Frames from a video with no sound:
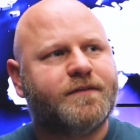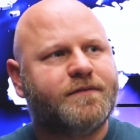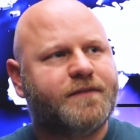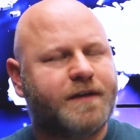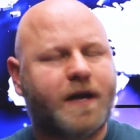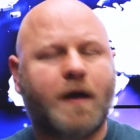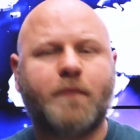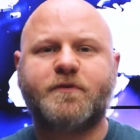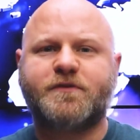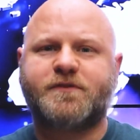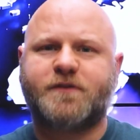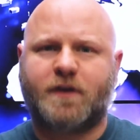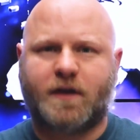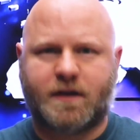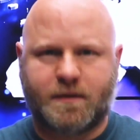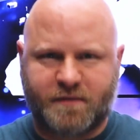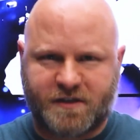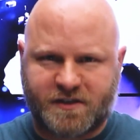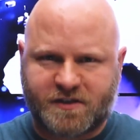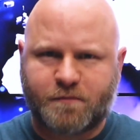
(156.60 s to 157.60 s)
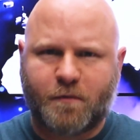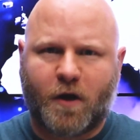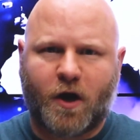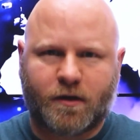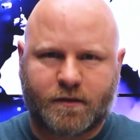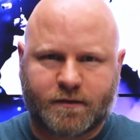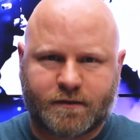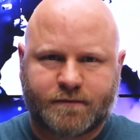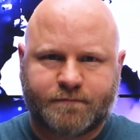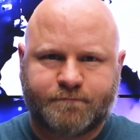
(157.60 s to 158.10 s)
the numbers are going to be
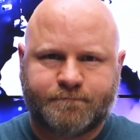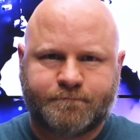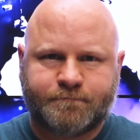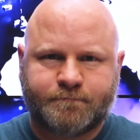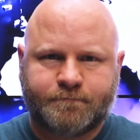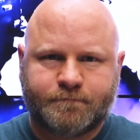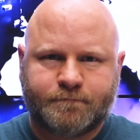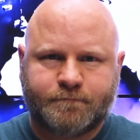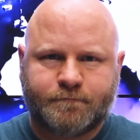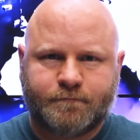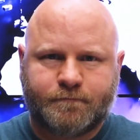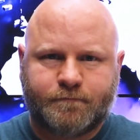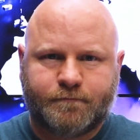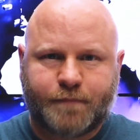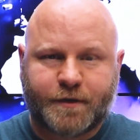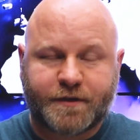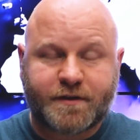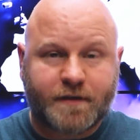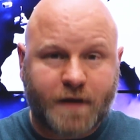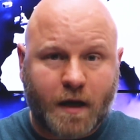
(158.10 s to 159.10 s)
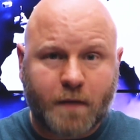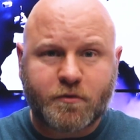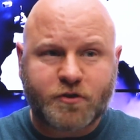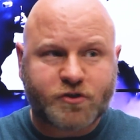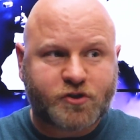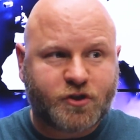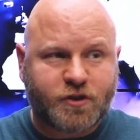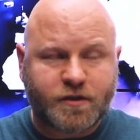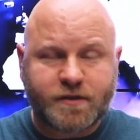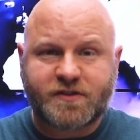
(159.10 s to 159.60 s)
smaller, but the
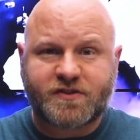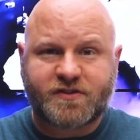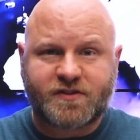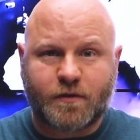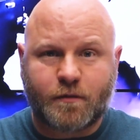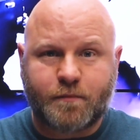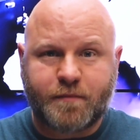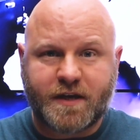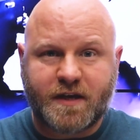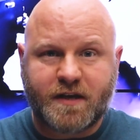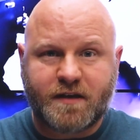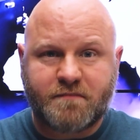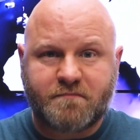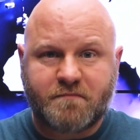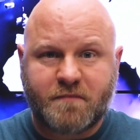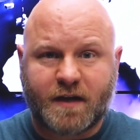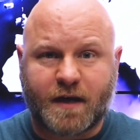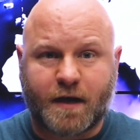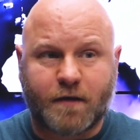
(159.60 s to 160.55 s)
numbers could still be,